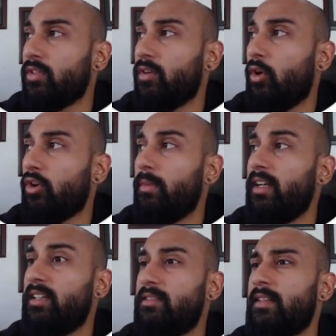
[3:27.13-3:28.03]
the
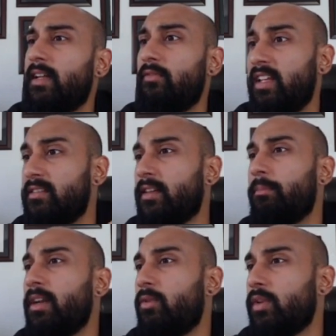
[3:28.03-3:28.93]
documentation that we can
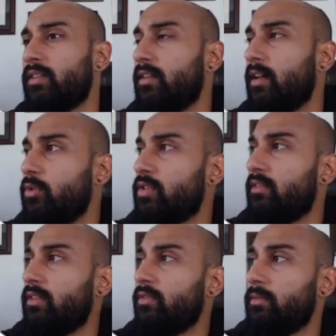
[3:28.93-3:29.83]
submit with the
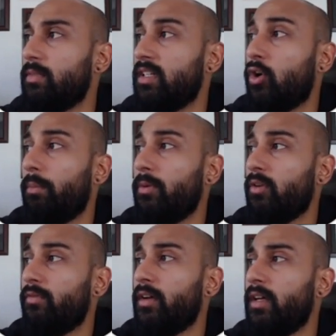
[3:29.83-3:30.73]
W-7 will be a copy
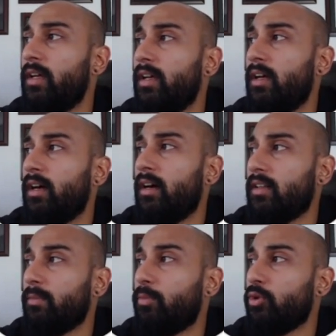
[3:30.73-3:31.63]
of
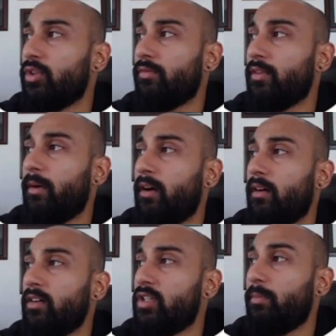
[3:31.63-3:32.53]
the portion of the
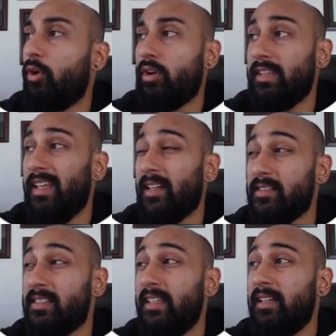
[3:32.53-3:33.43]
partnership or the
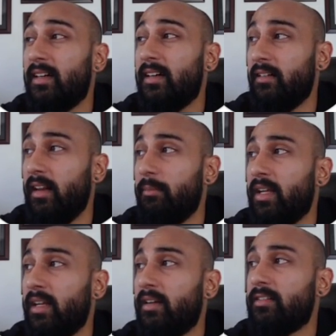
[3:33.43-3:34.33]
LLC
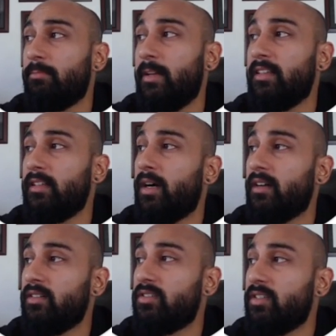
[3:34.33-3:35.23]
agreement displaying the
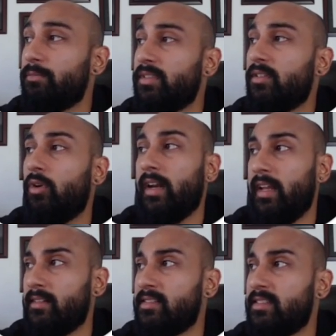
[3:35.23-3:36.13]
partnership's or
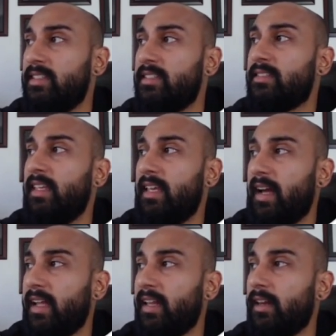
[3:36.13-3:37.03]
LLC's
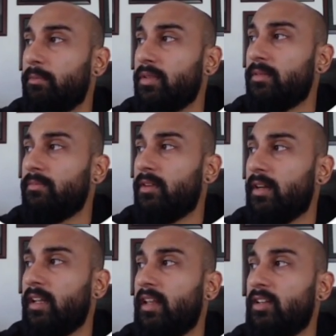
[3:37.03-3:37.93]
EIN number,
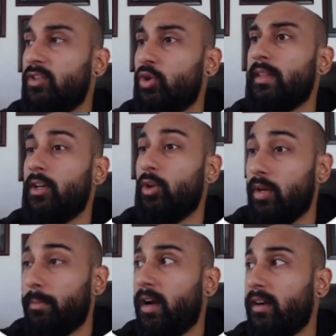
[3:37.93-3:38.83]
right? And showing that
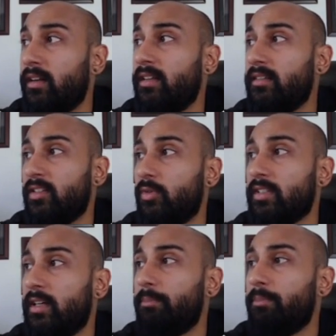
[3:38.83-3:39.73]
you're a partner in this
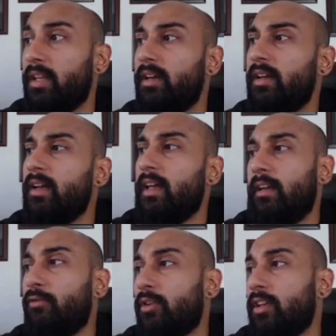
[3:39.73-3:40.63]
US company.
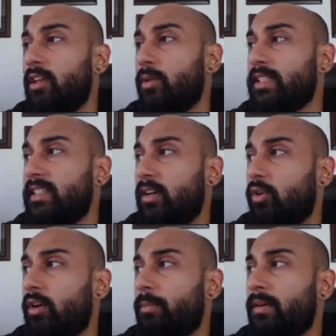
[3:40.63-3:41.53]
If you're a US C
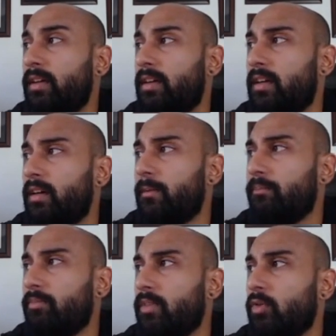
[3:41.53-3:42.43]
Corp,
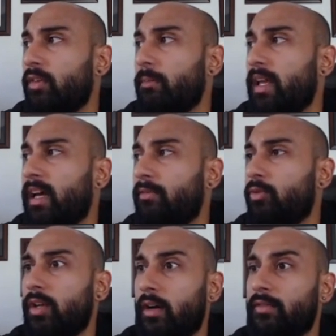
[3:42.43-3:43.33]
we may have
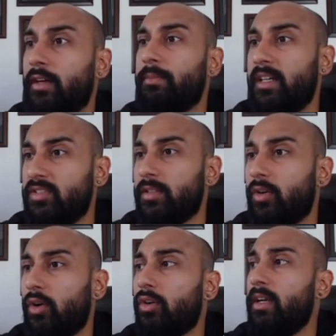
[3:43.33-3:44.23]
to draft up additional
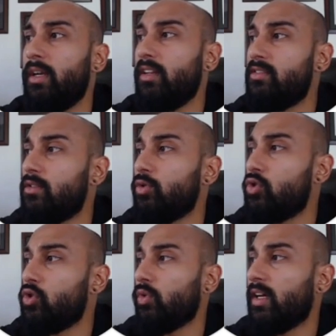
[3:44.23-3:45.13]
documentation to
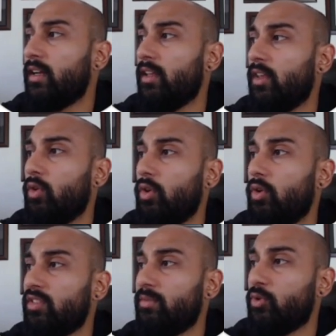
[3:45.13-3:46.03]
show that,
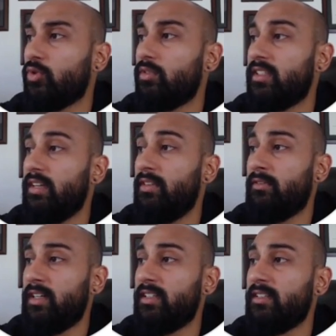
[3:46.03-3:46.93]
you're supposed to receive
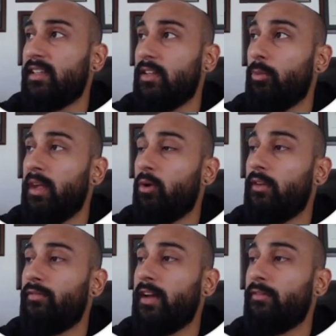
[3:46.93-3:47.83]
dividends and you may
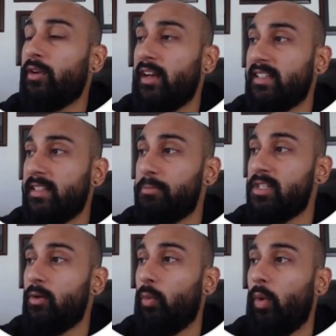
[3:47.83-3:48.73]
qualify for an
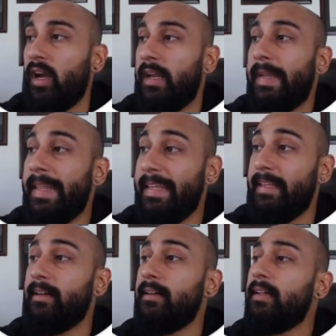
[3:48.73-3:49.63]
exception
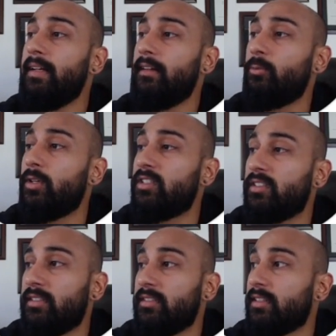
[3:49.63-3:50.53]
1D,
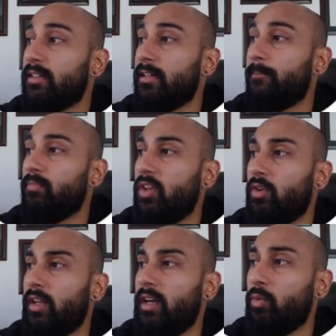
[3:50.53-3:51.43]
which is,
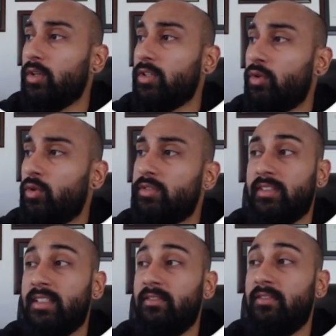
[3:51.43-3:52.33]
an individual who is
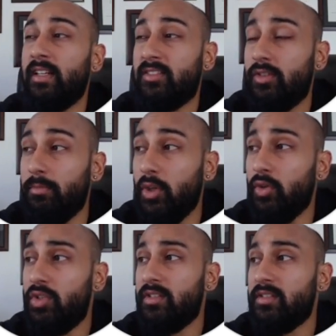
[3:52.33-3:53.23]
receiving
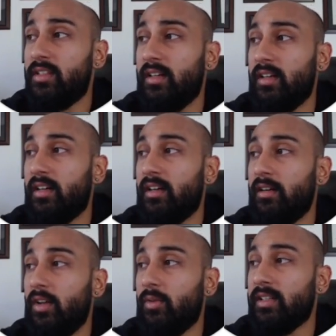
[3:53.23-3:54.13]
distributions
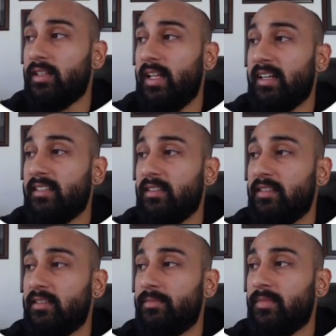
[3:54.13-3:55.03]
during the tax
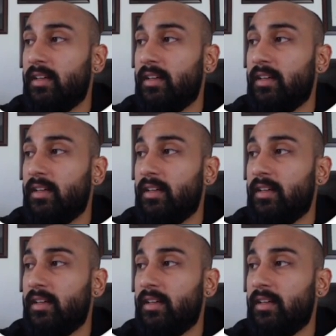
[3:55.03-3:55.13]
year